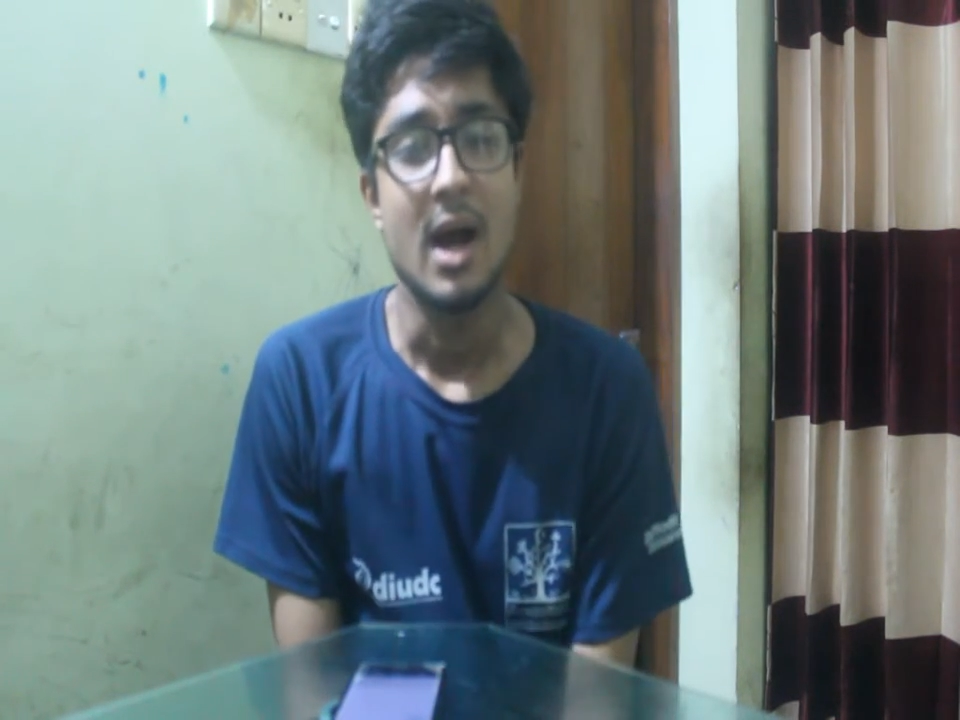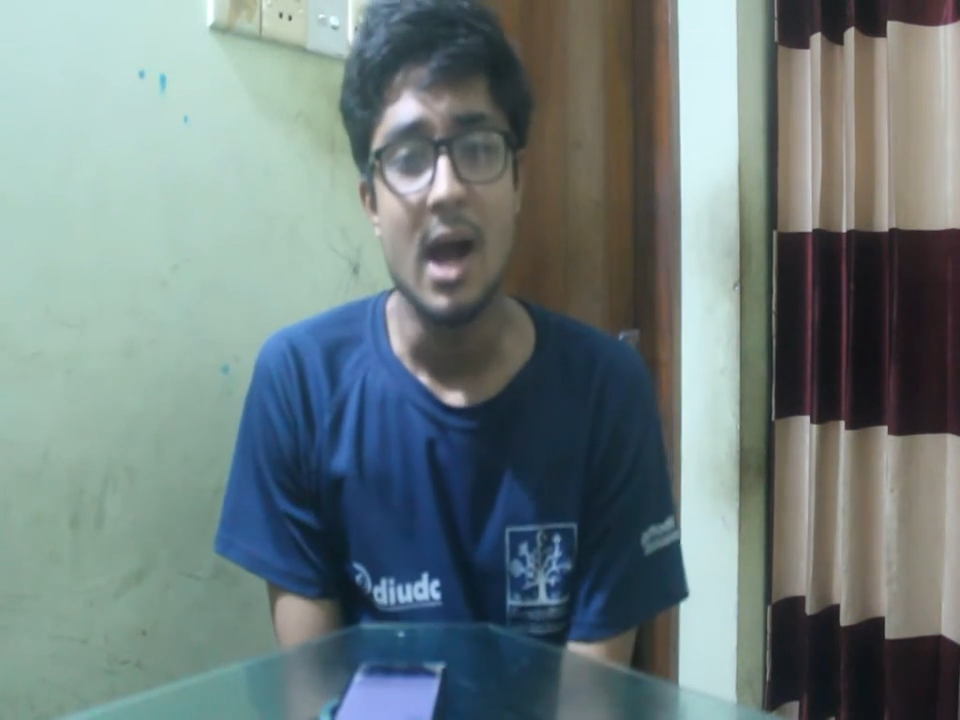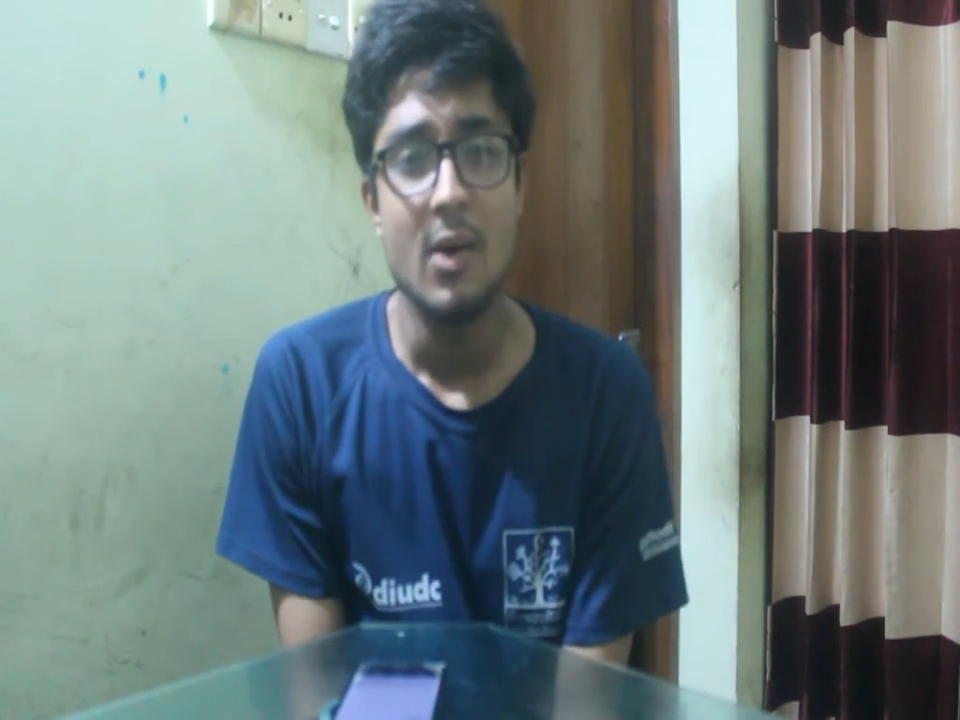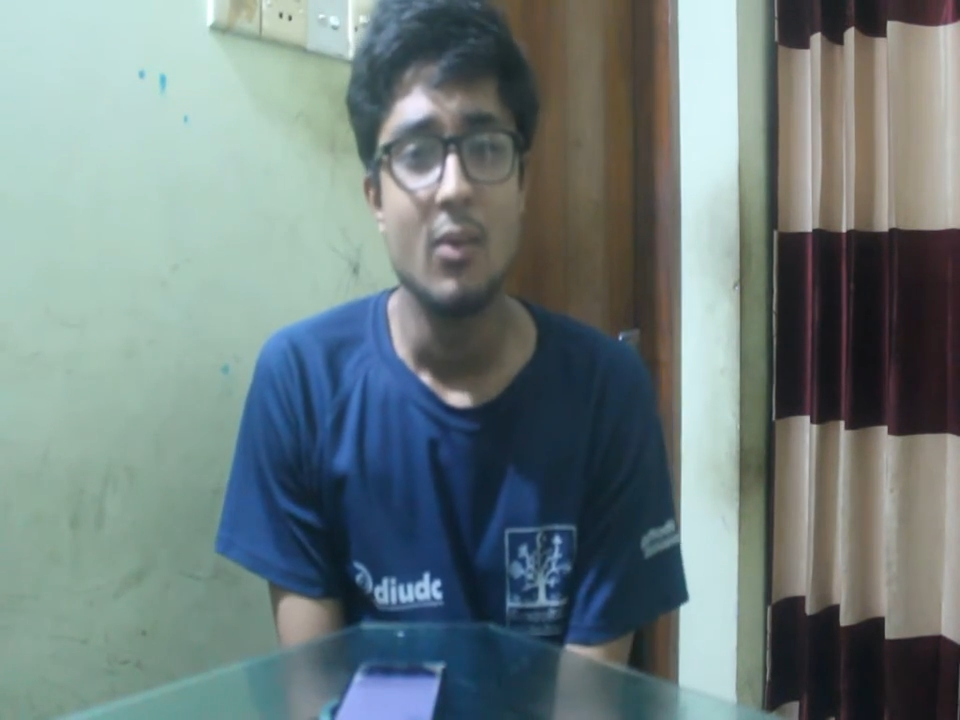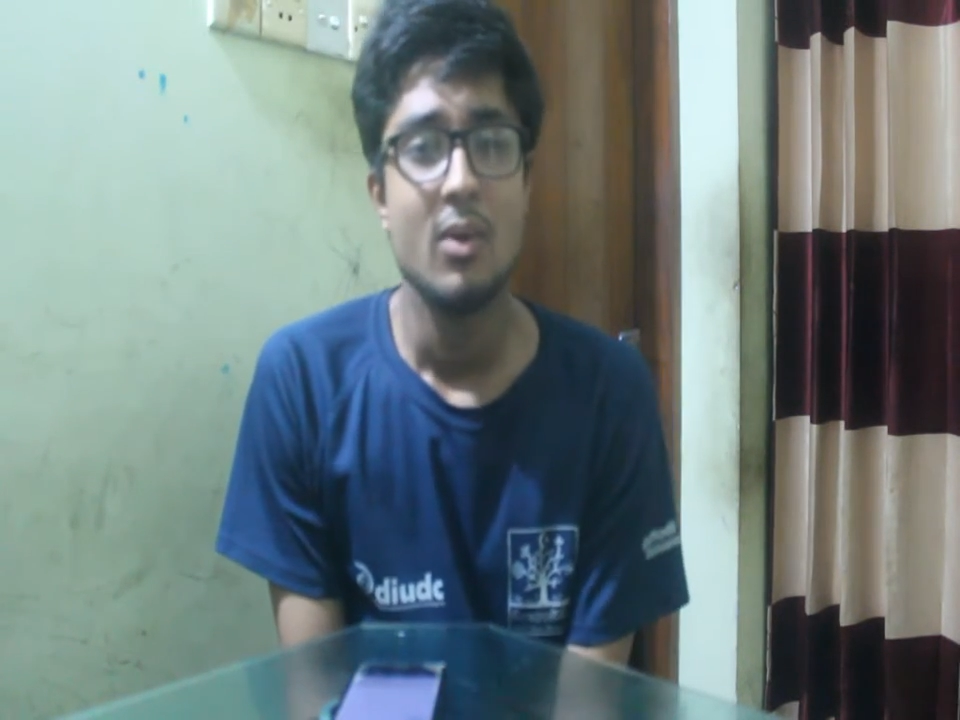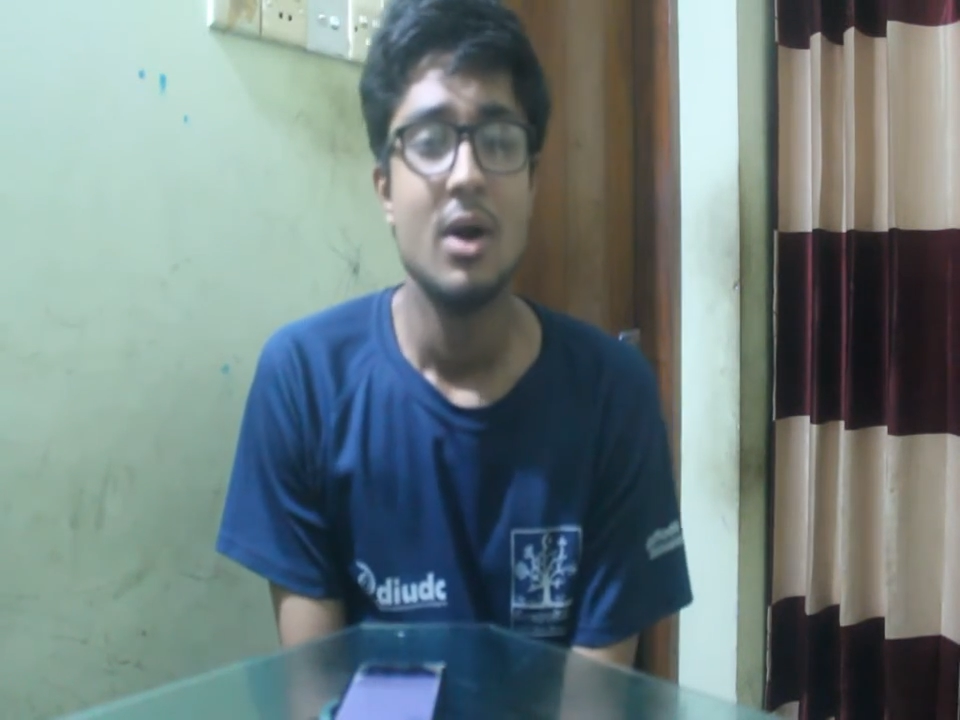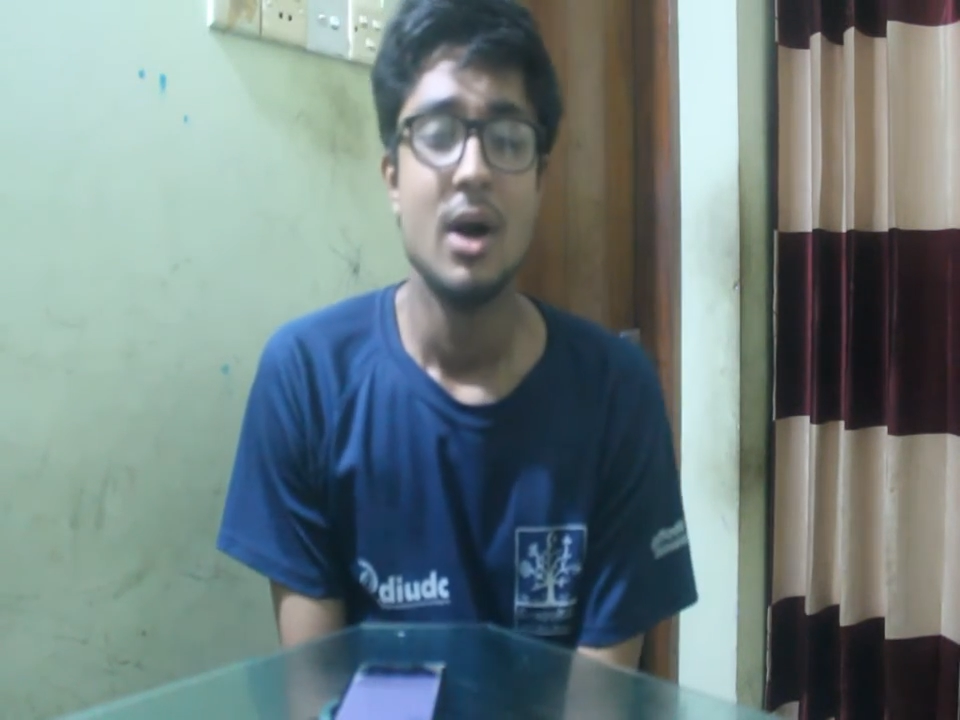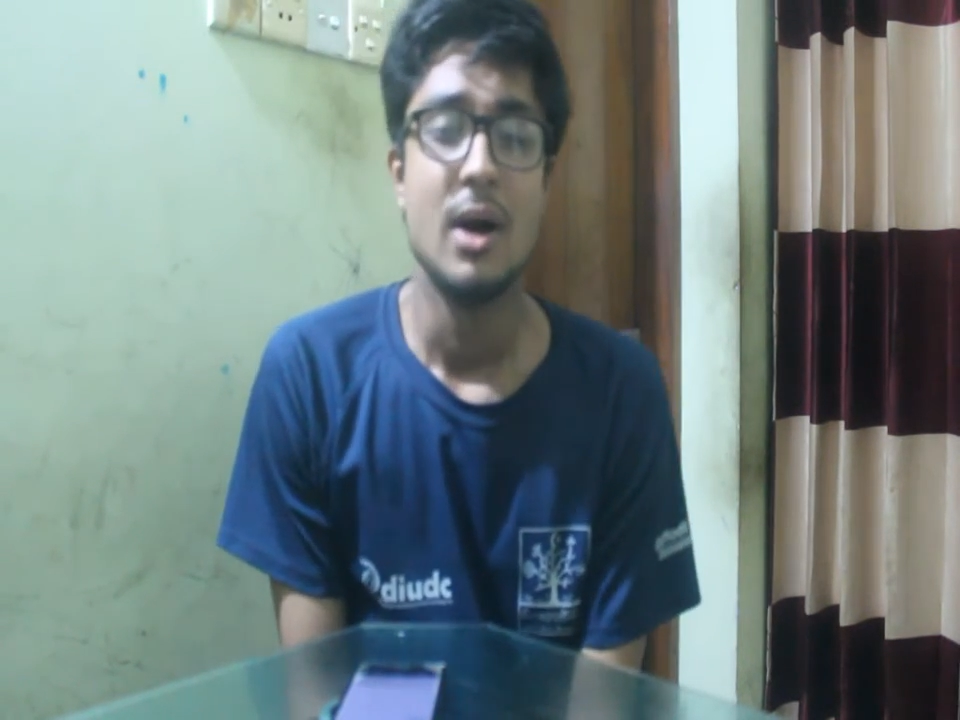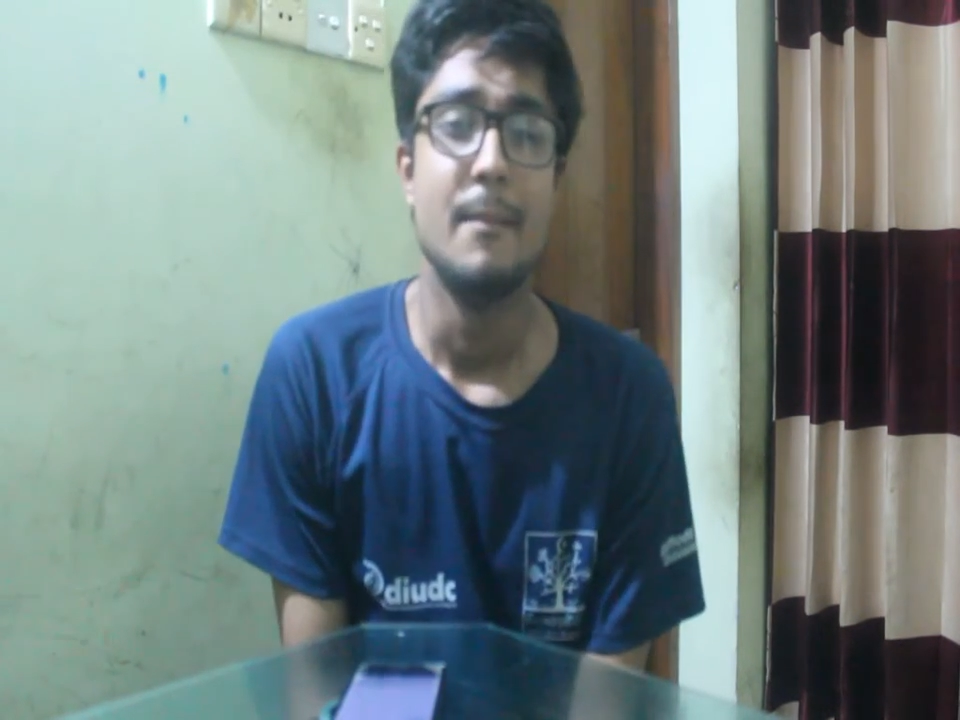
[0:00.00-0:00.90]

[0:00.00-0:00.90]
how a